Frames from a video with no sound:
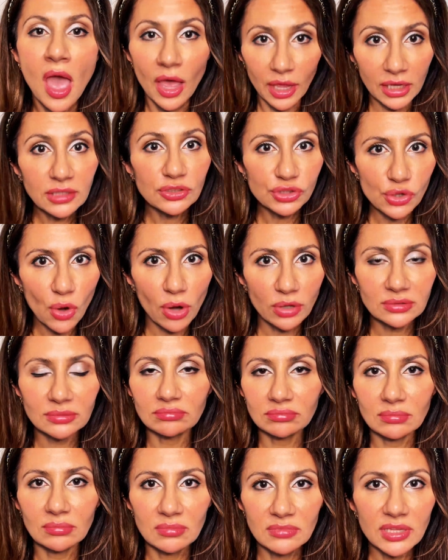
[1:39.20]
In short,
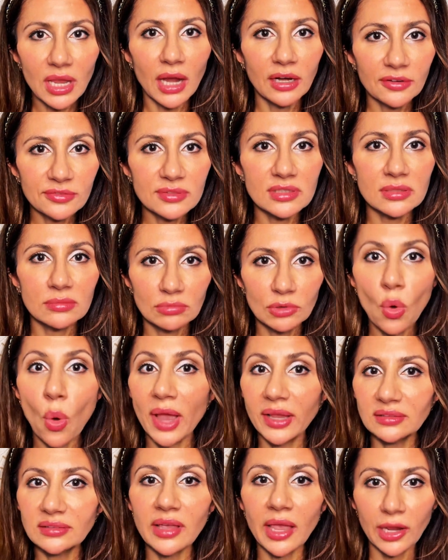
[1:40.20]
tariffs
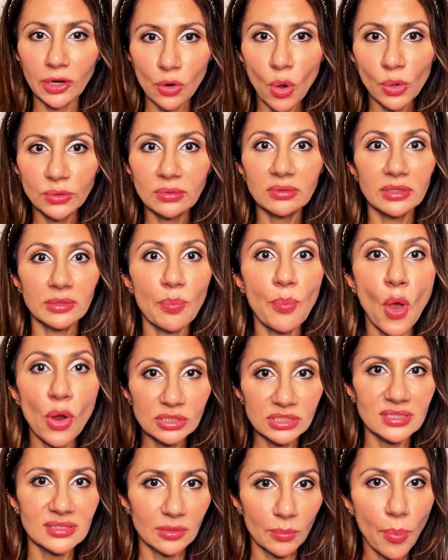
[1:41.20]
quietly erode the
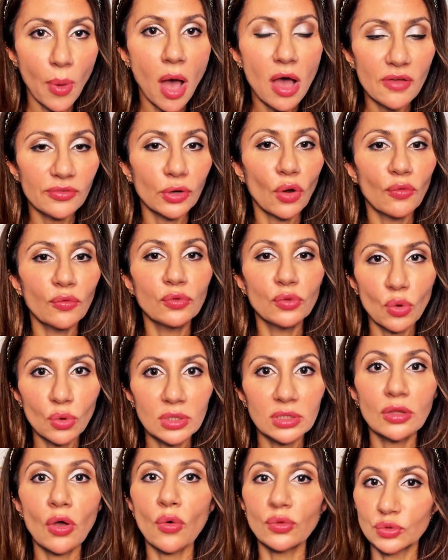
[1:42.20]
purchasing power of
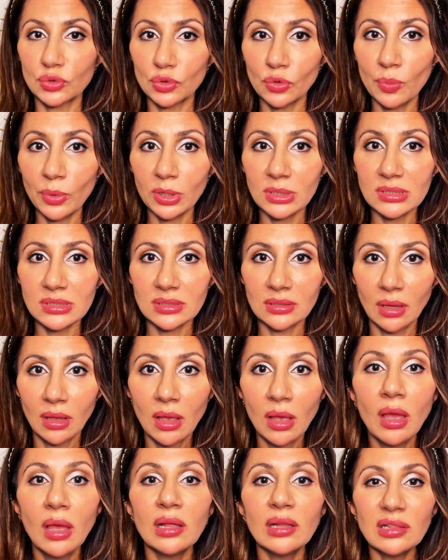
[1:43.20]
local consumers,
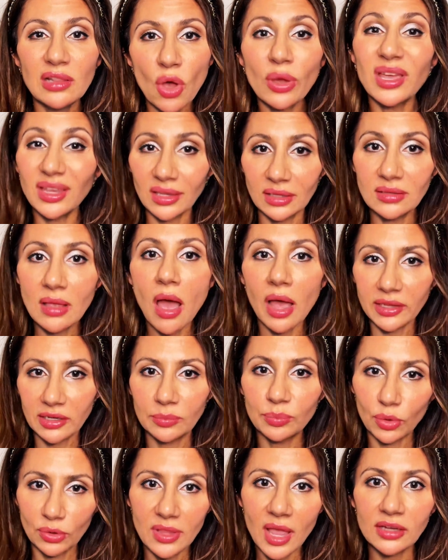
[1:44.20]
locking in higher
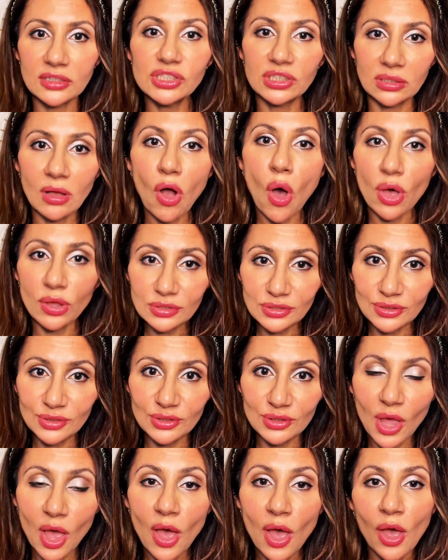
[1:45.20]
production costs
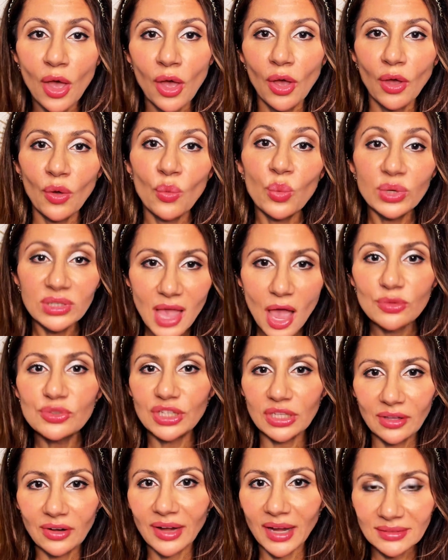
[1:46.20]
without
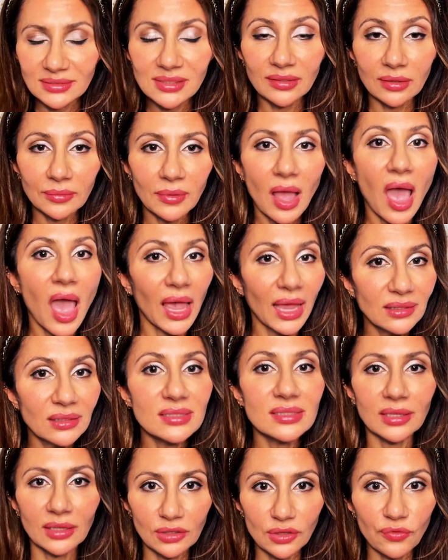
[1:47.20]
generating any
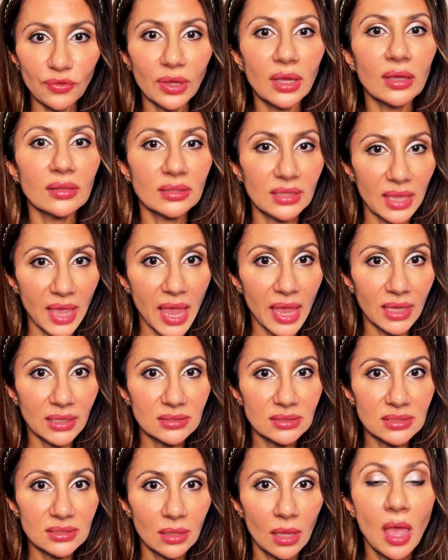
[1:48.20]
significant
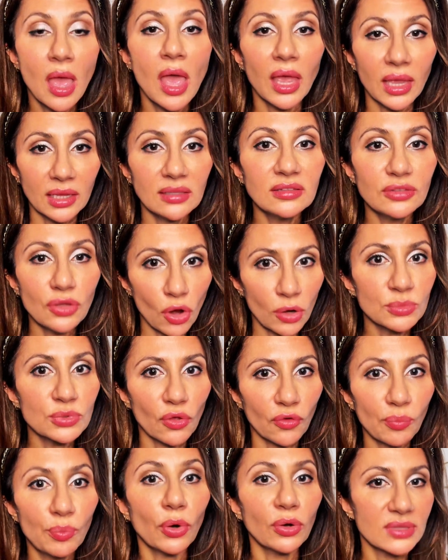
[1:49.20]
gains in terms
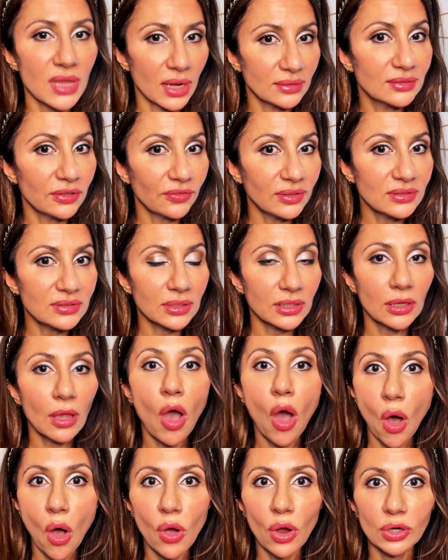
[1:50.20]
of productivity
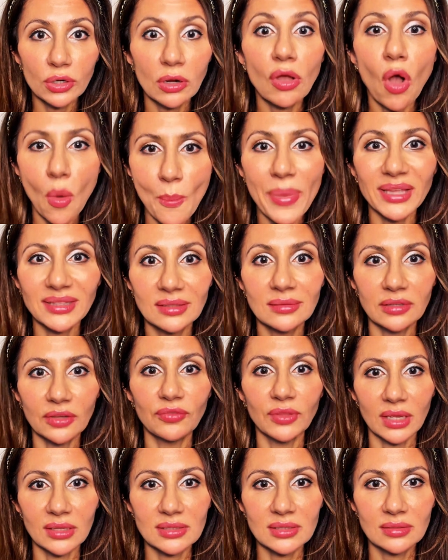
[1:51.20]
or
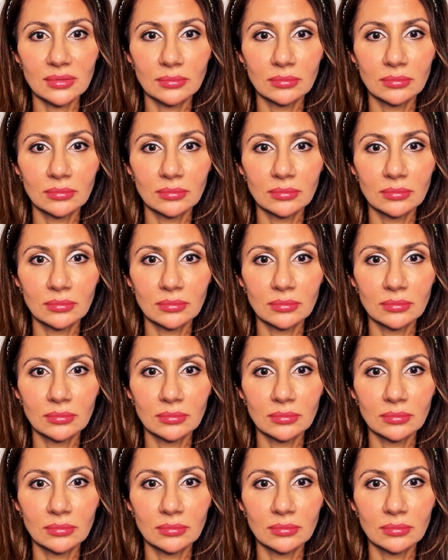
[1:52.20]
competitiveness.